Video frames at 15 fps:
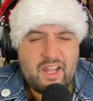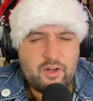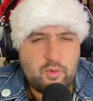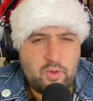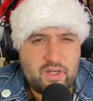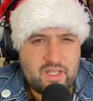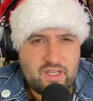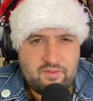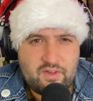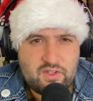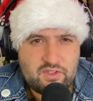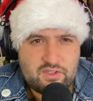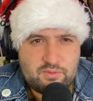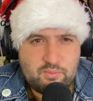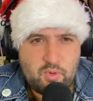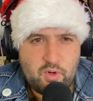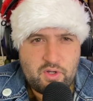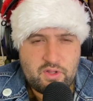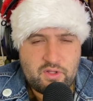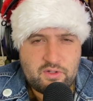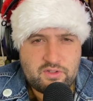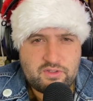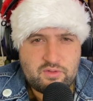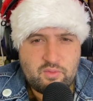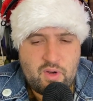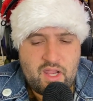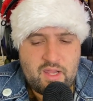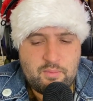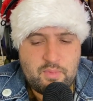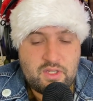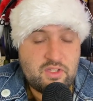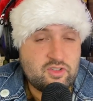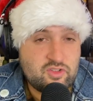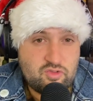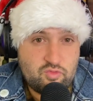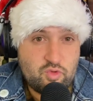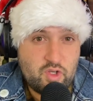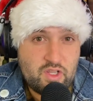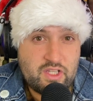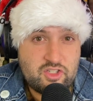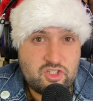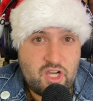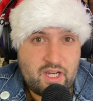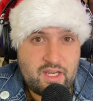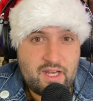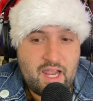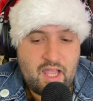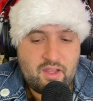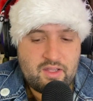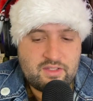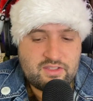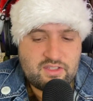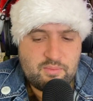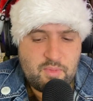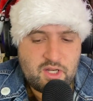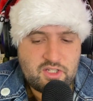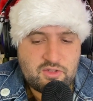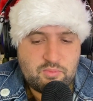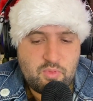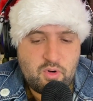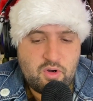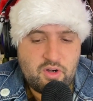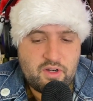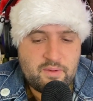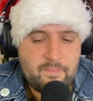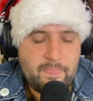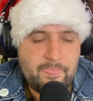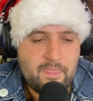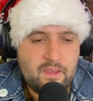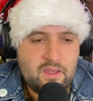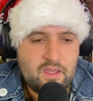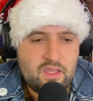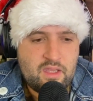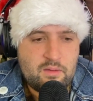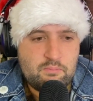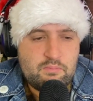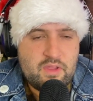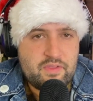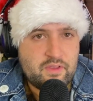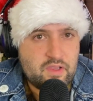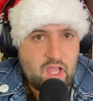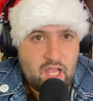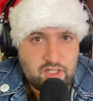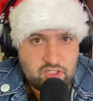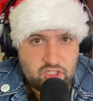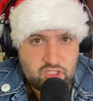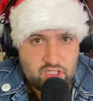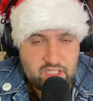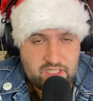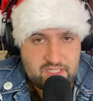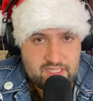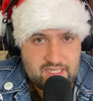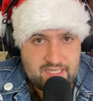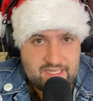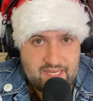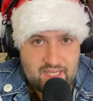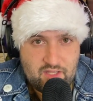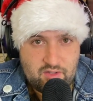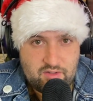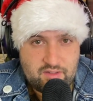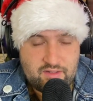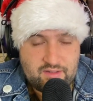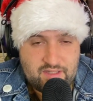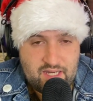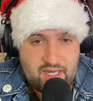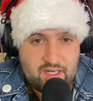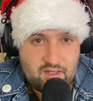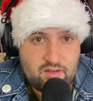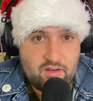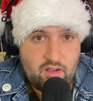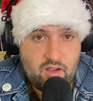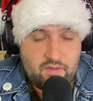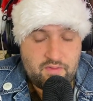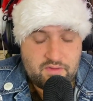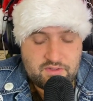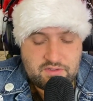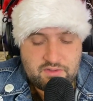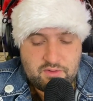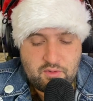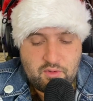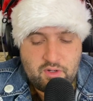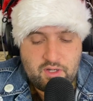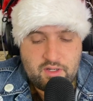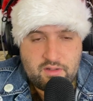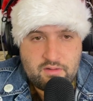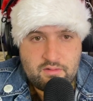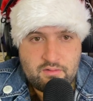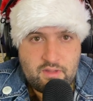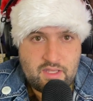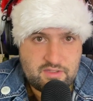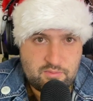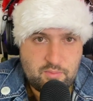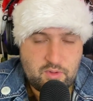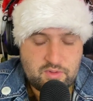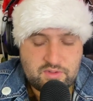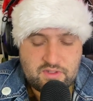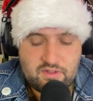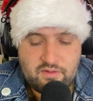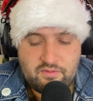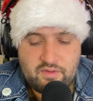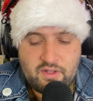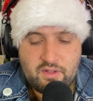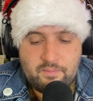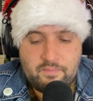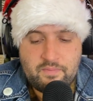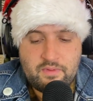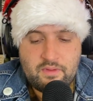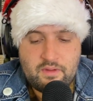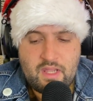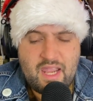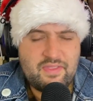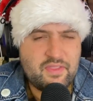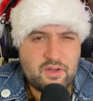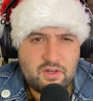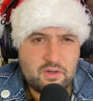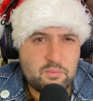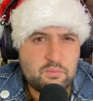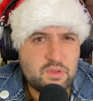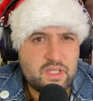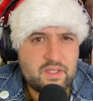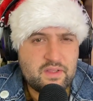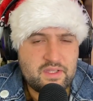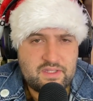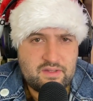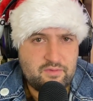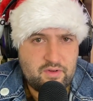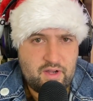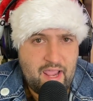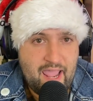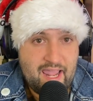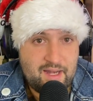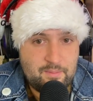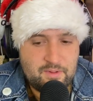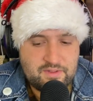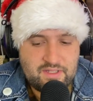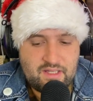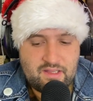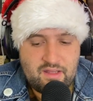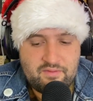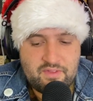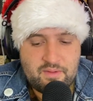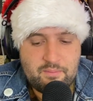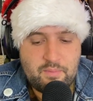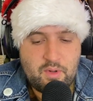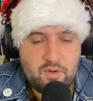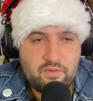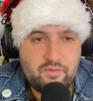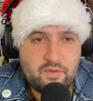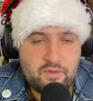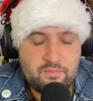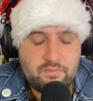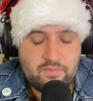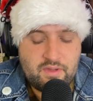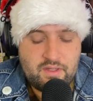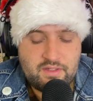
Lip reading: I don't want to give any spoilers away, but you should really check it out. It's a much more mythologically detailed take on the story as opposed to the film. And they're completely different animals. I love them both for